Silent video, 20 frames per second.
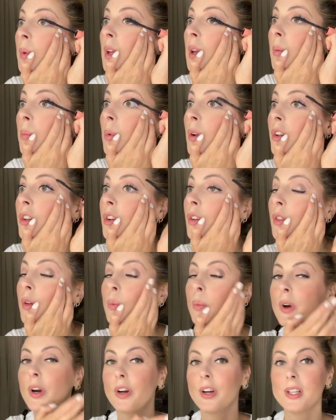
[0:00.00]
People do the
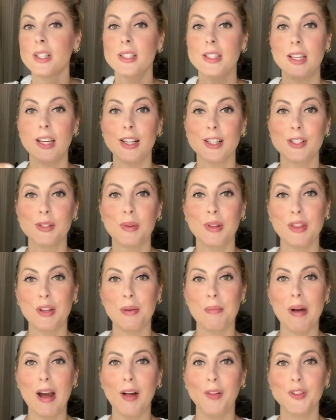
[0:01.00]
weirdest things with
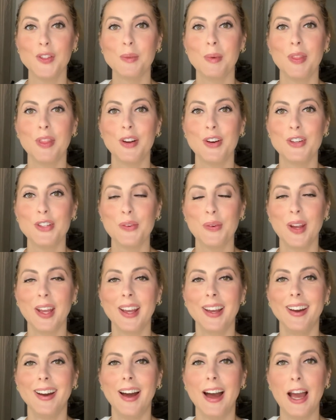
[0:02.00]
their mouths when they're
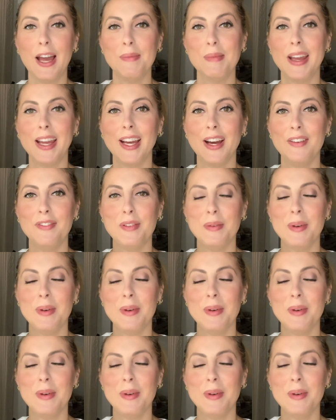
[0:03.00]
doing eye makeup.